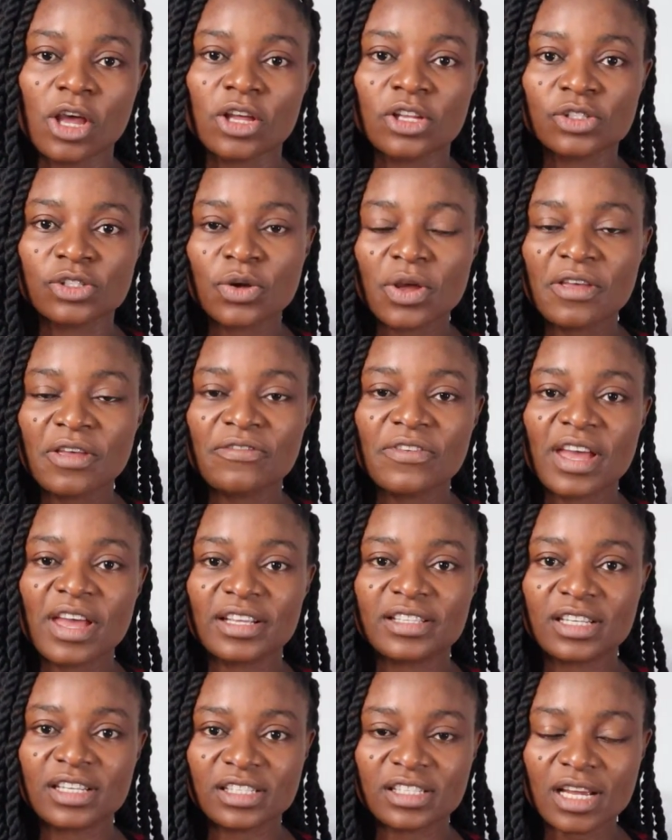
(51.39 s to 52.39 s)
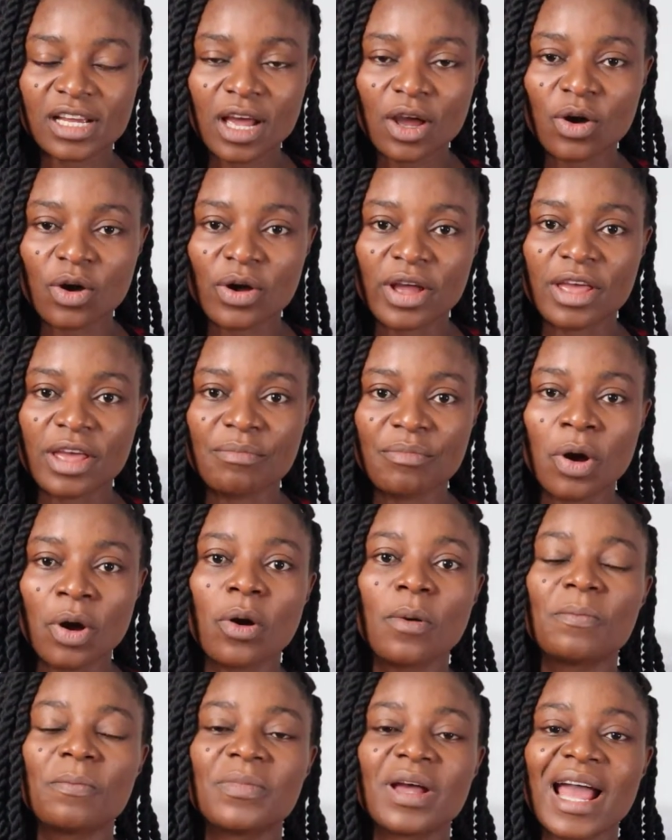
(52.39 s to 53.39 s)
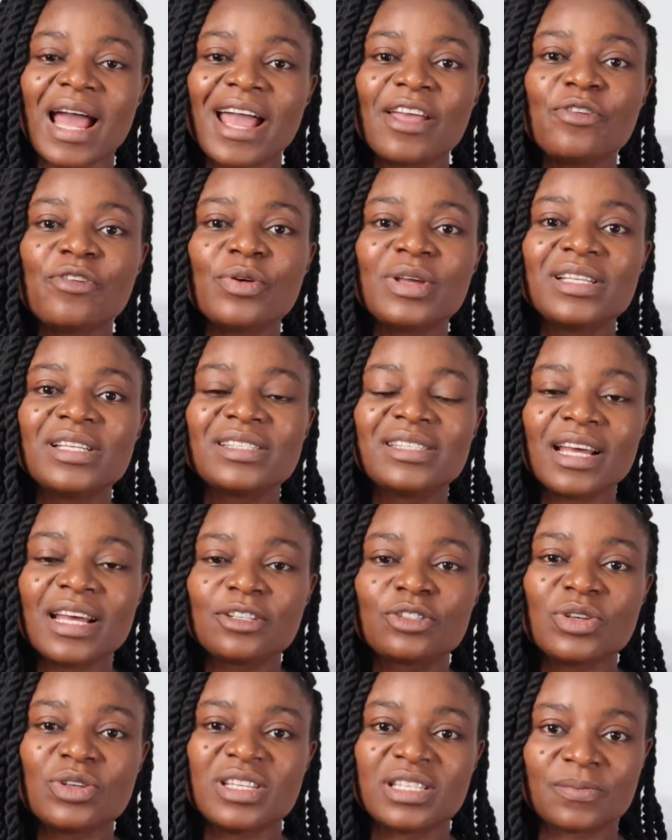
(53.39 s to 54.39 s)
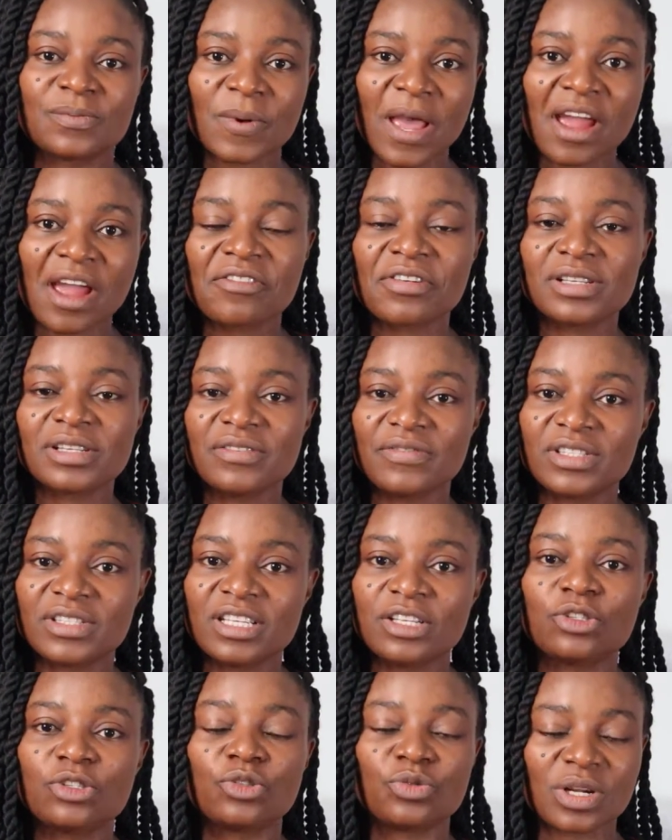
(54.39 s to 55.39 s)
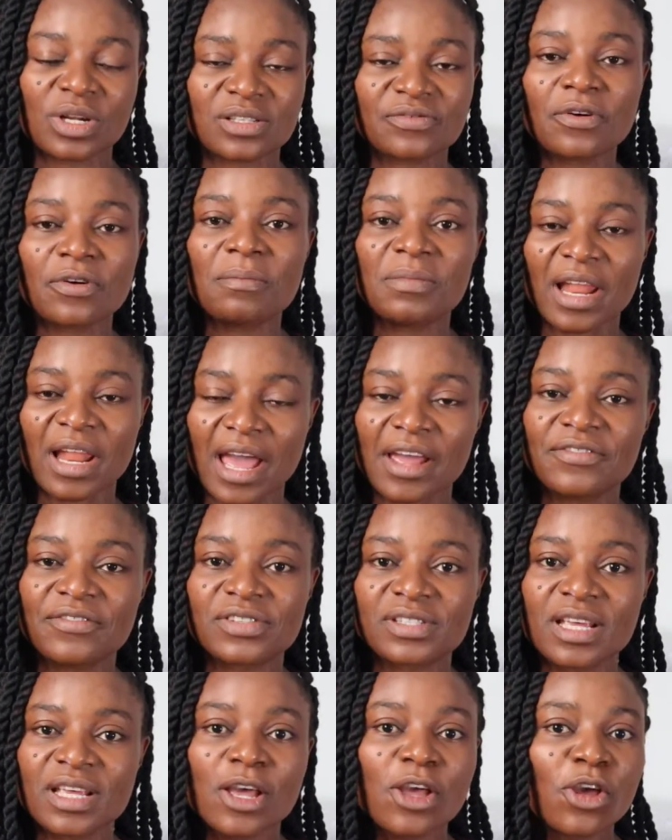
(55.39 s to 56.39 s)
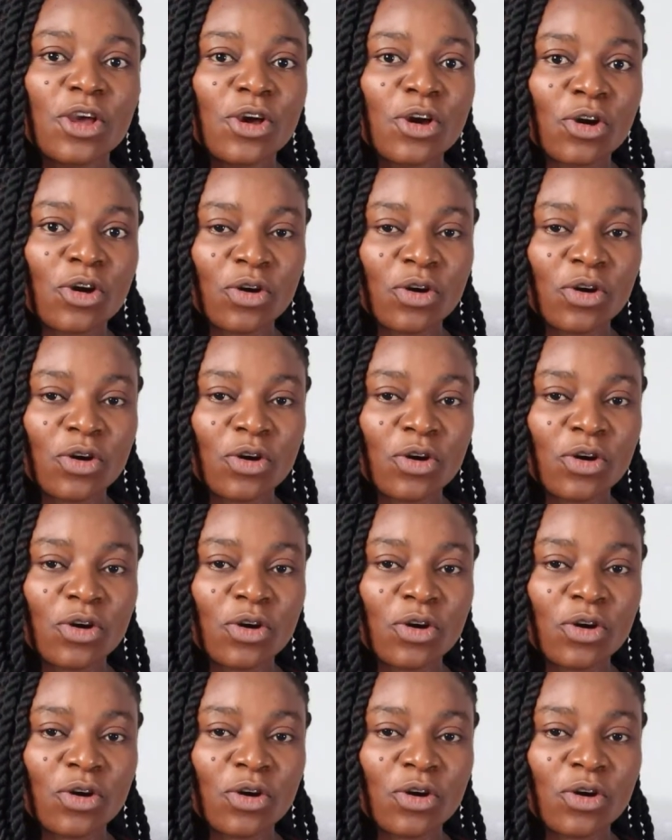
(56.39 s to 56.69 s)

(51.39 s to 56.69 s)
So if you're a teacher or a mom and you intend to inspire creativity to transform lives,